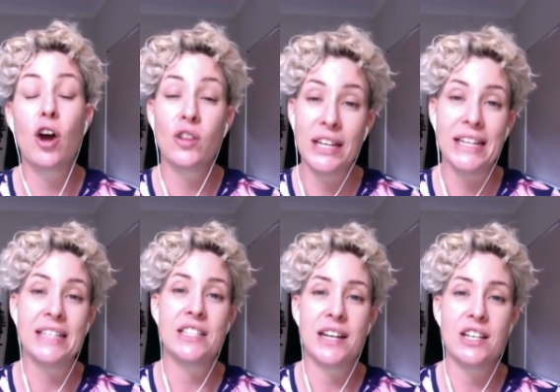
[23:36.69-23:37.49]
on the
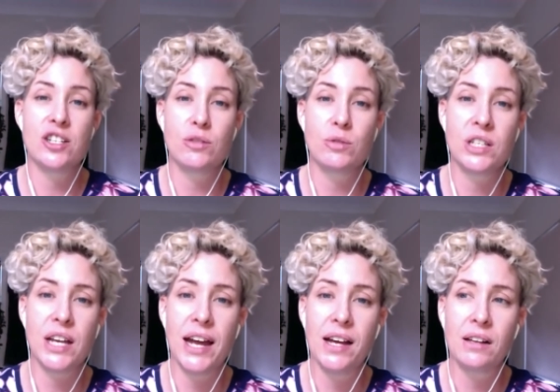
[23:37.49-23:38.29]
international
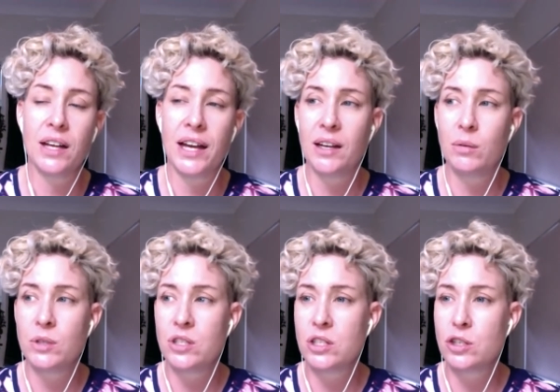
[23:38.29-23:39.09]
scale, and it
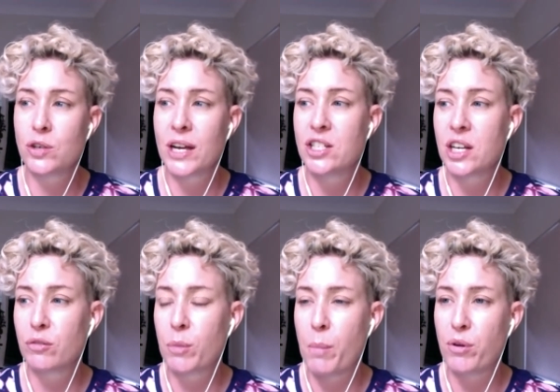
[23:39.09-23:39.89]
was just tragic
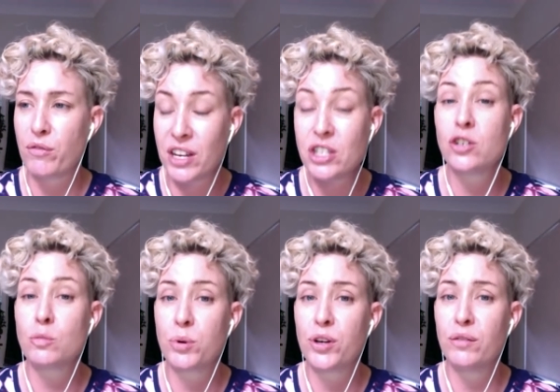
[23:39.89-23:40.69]
from a professional
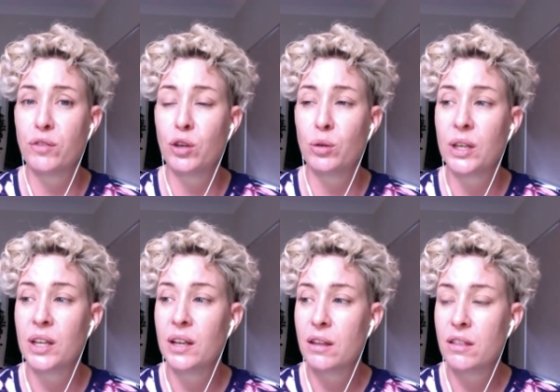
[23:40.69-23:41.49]
point of view
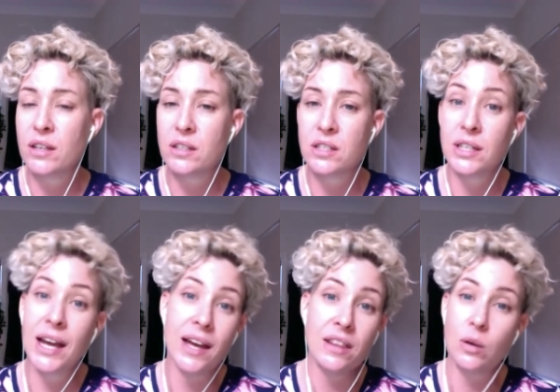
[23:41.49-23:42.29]
that
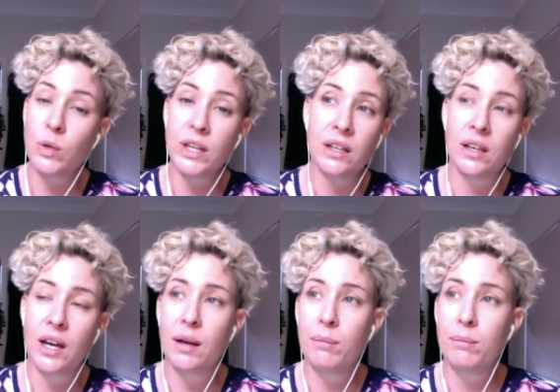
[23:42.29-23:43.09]
yeah that we
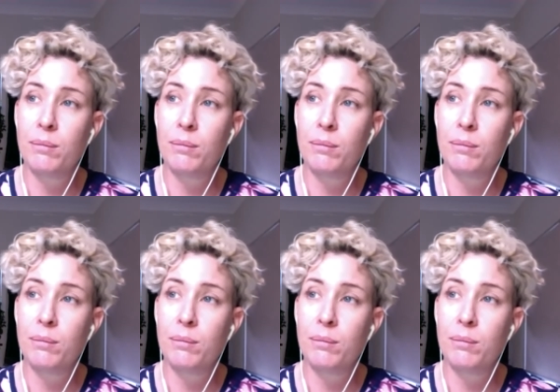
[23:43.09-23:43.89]
um we
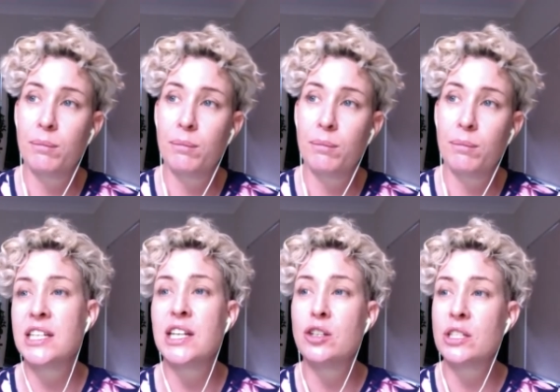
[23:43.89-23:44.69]
didn't get to
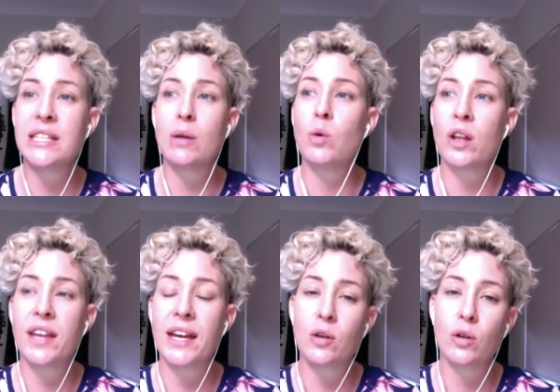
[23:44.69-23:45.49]
continue to see what
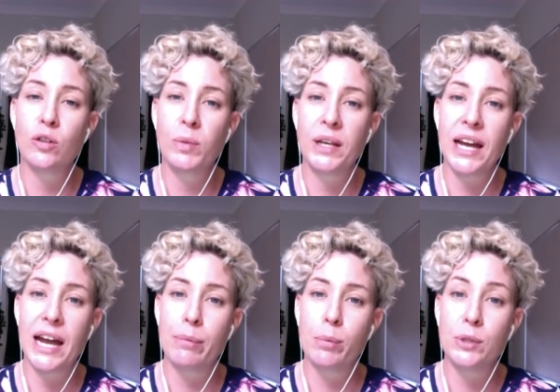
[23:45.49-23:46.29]
they could have been
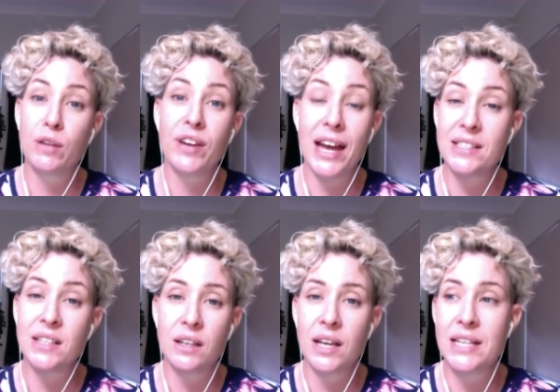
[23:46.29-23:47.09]
capable of as
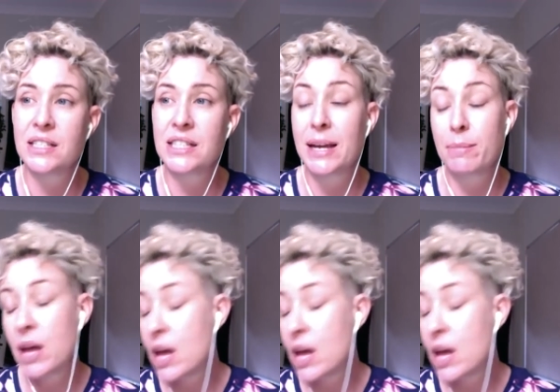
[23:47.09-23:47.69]
a as a team.